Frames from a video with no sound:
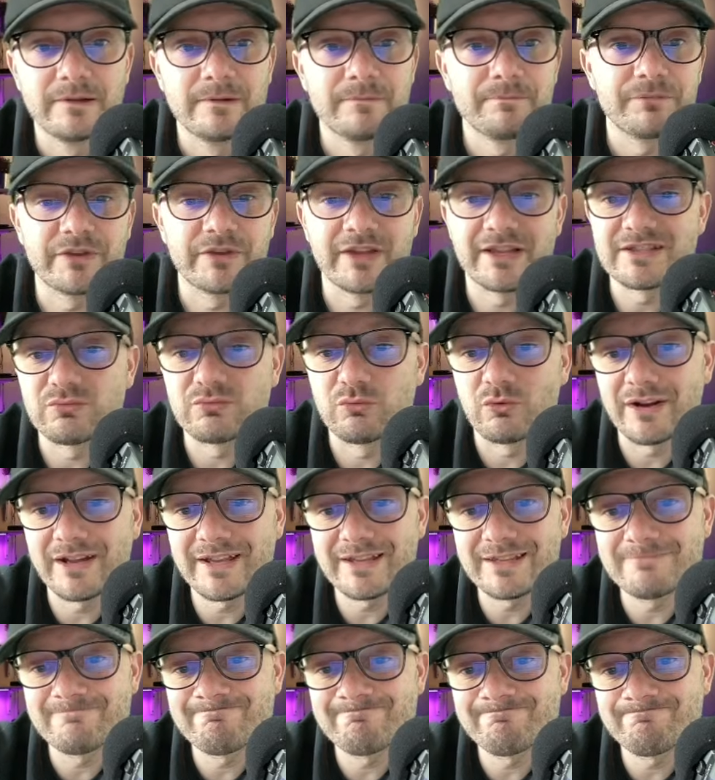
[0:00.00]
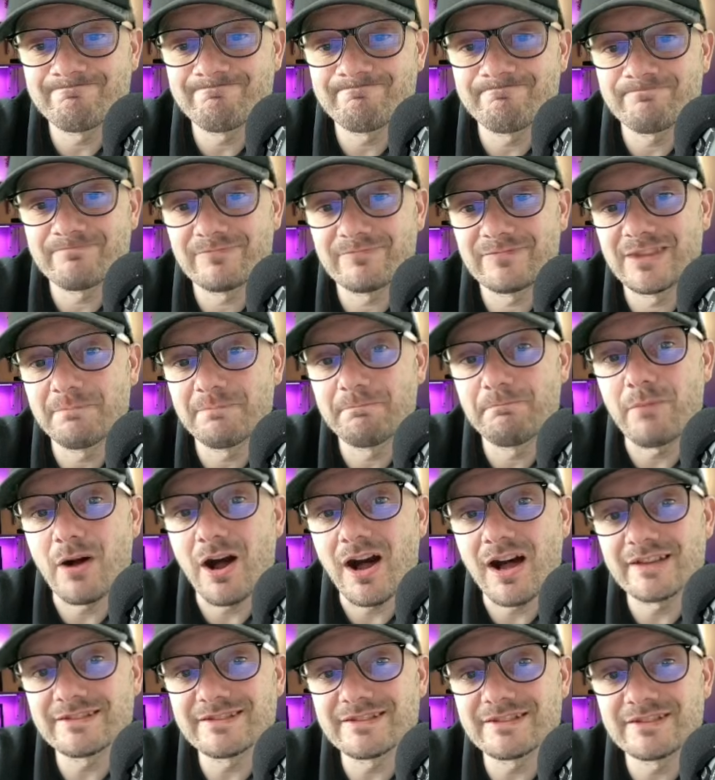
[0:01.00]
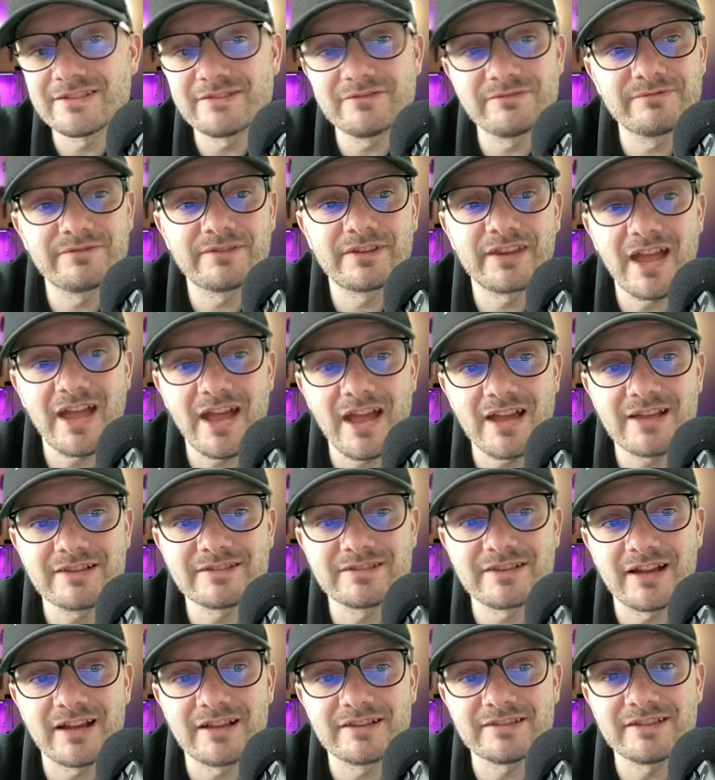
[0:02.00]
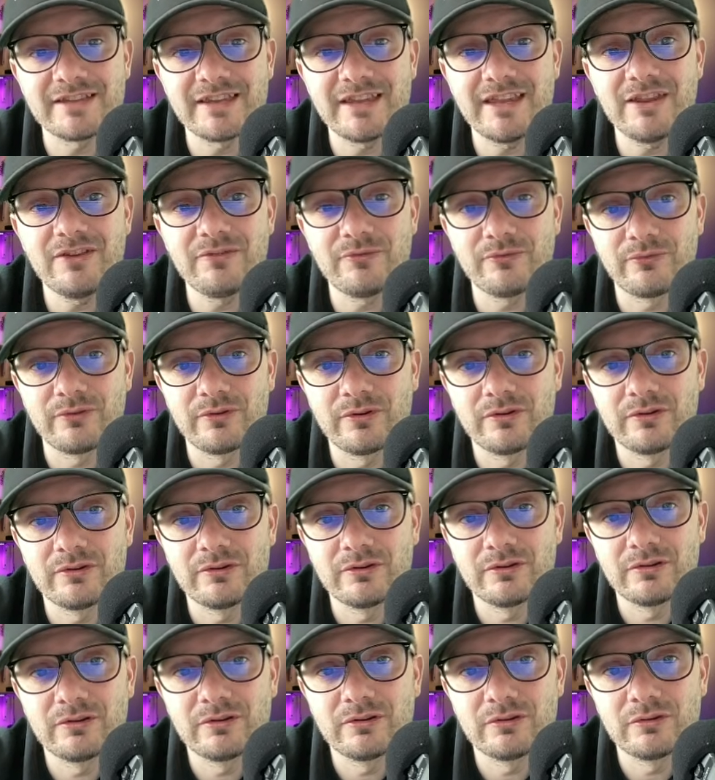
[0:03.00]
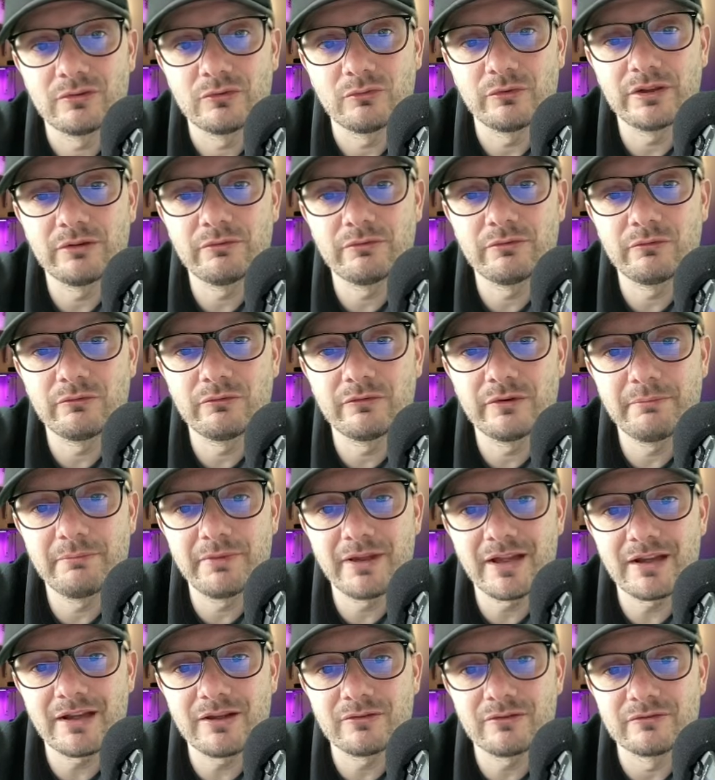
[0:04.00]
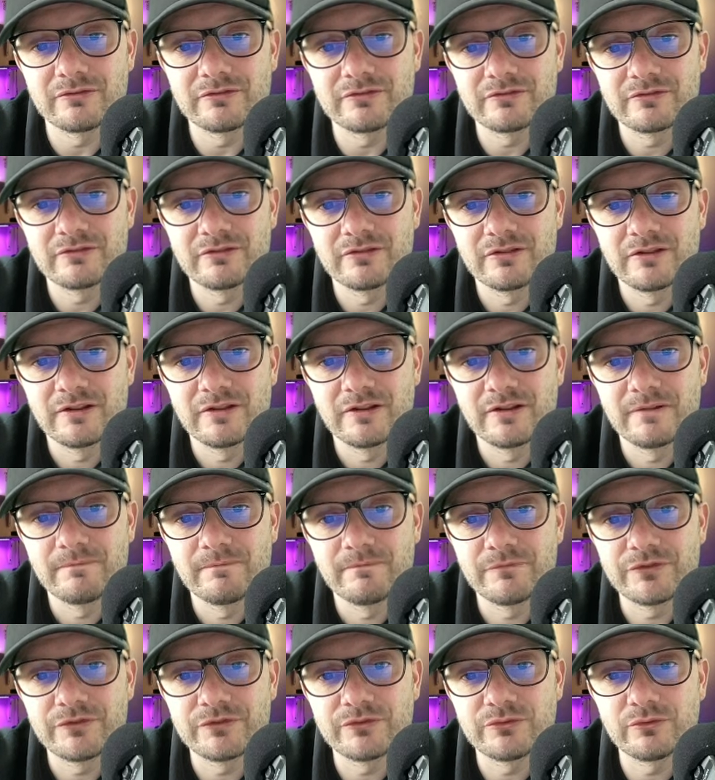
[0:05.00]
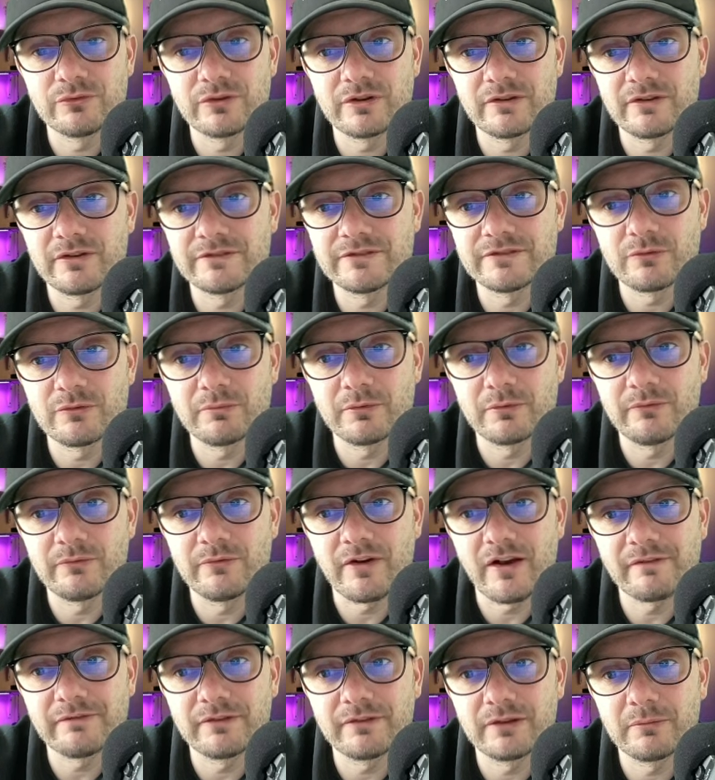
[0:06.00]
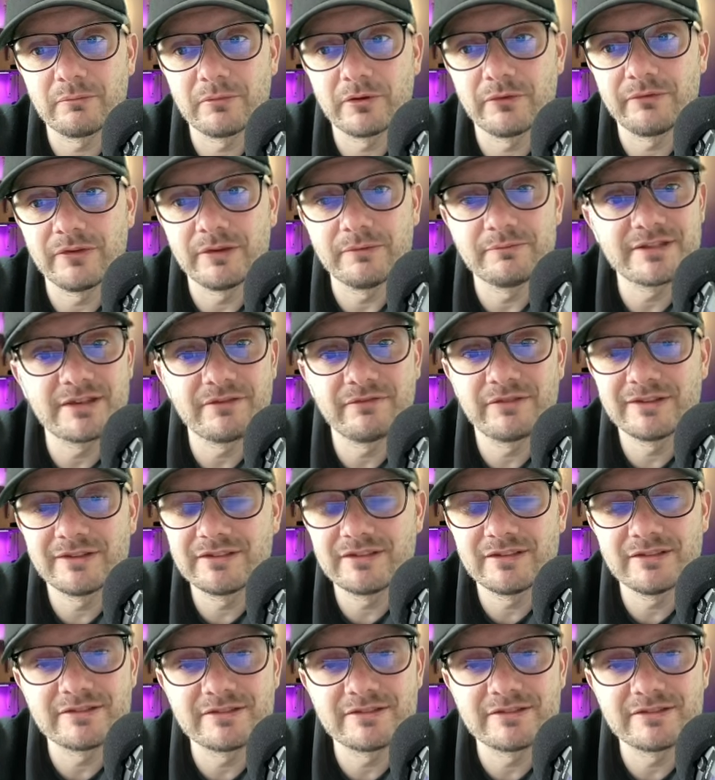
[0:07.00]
That's why the positive case, guys, if we will rebound to the 0.5 level by FIB, 17